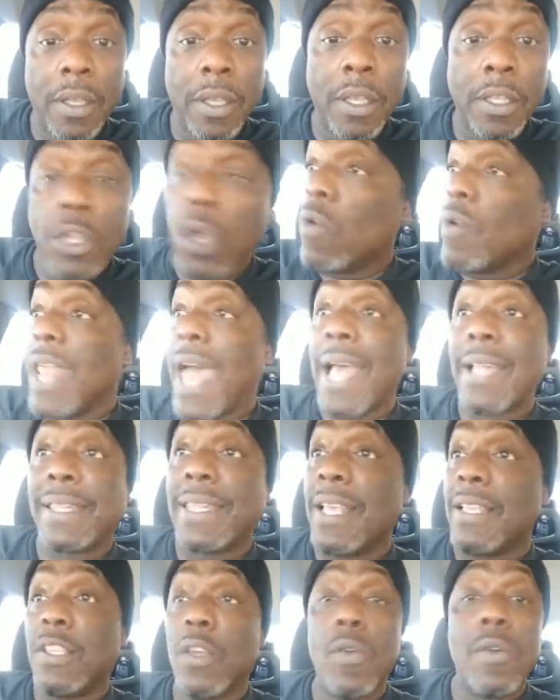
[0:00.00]
You
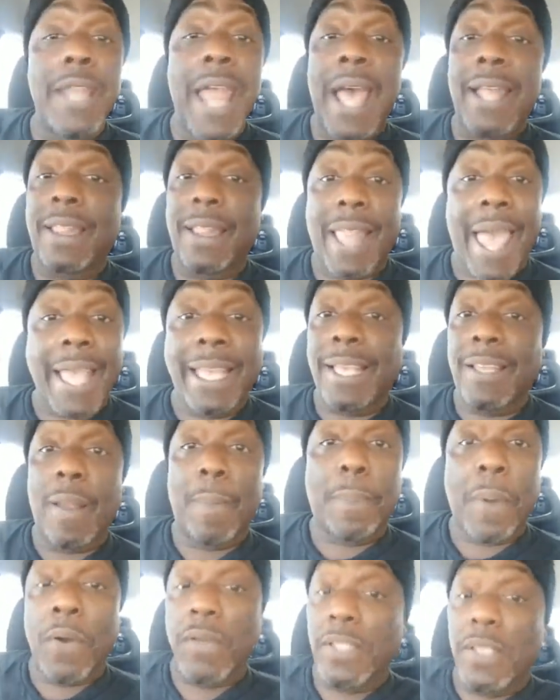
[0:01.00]
not liking a
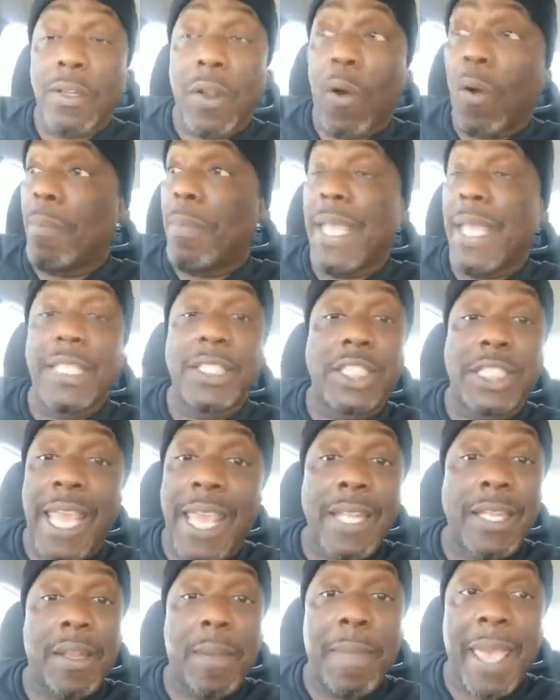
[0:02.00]
person don't mean shit
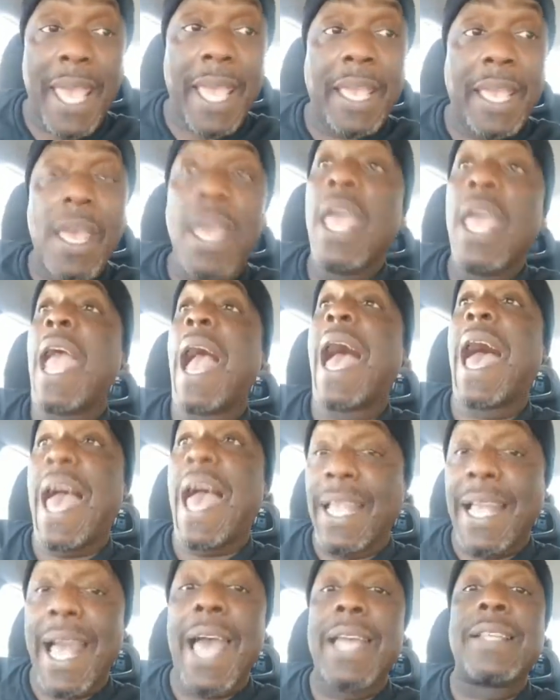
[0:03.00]
to me. I
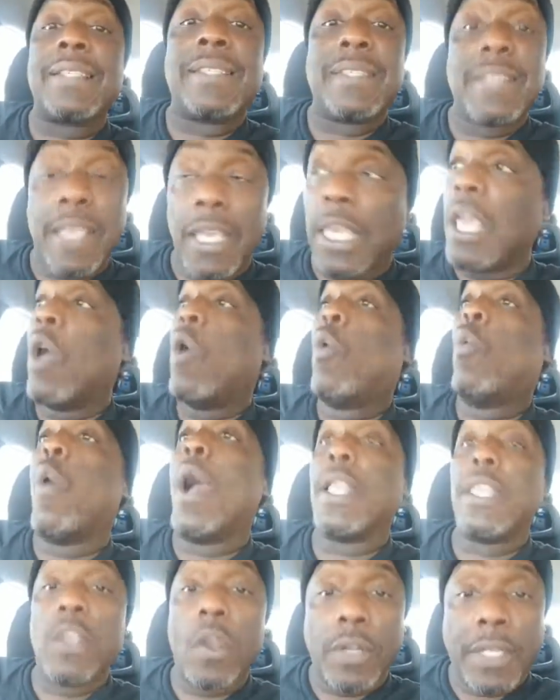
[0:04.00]
gotta see
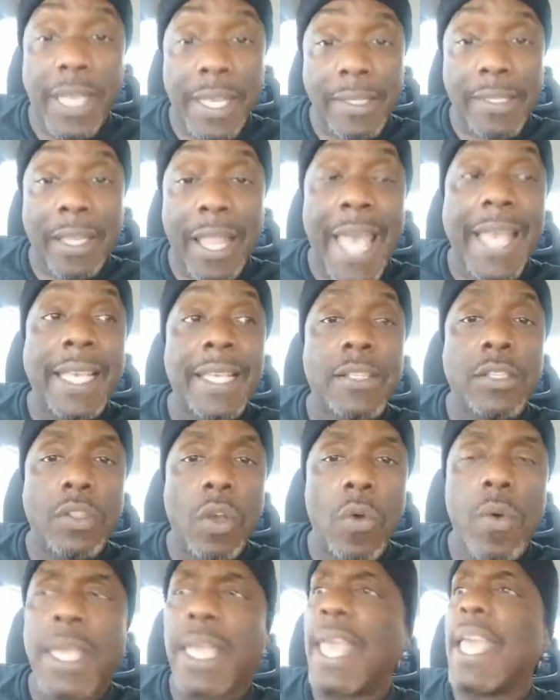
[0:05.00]
what your dislike is
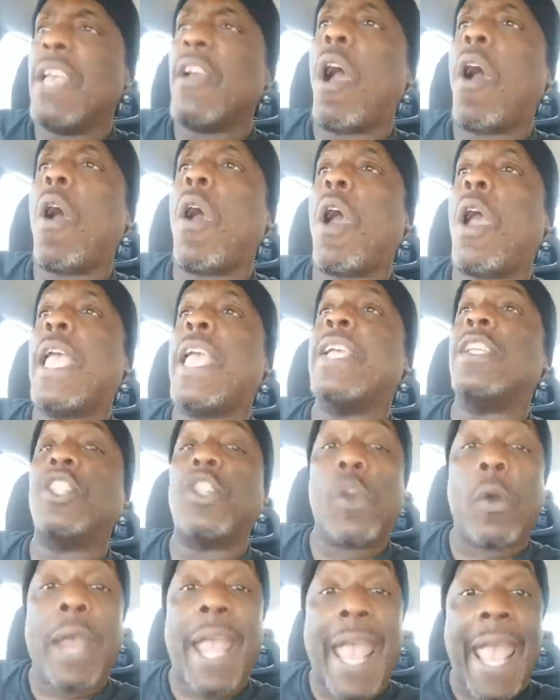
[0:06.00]
doing. Is
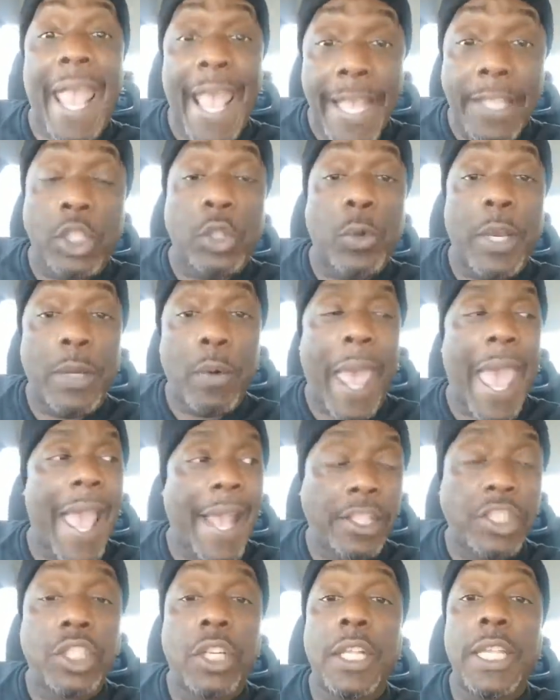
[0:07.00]
your hatred
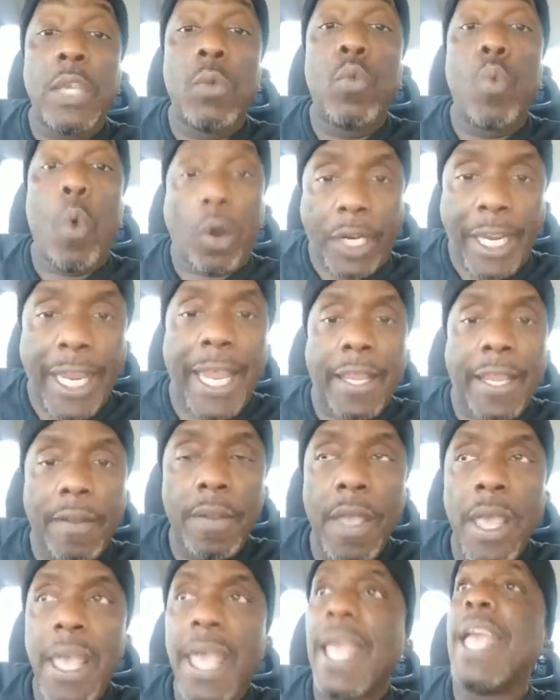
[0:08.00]
actually working?
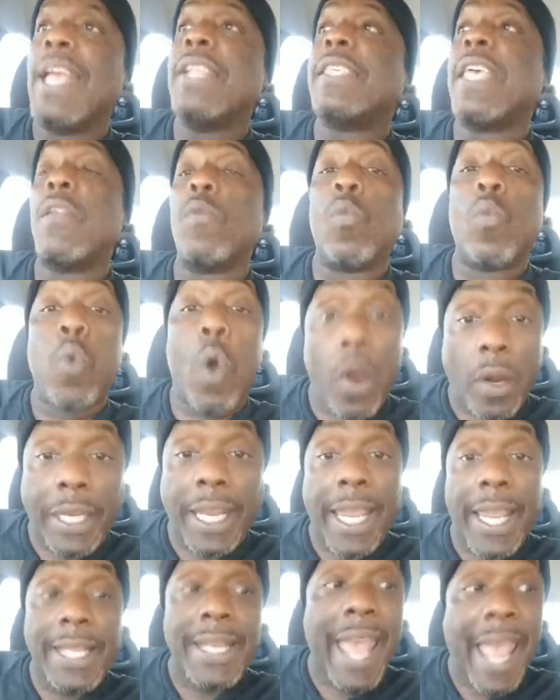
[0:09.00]
Is it
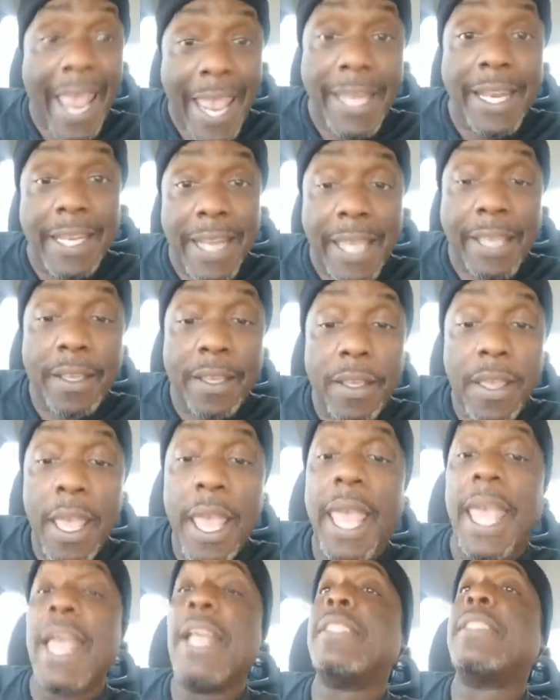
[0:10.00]
working to hate a nigga?
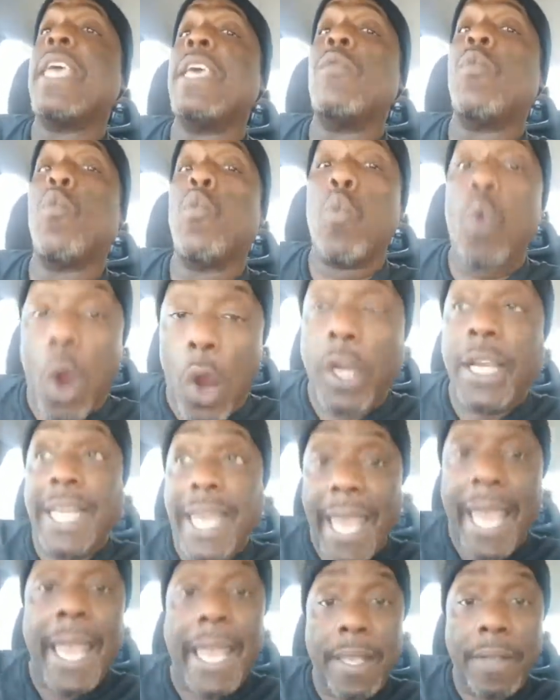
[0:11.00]
Is it working?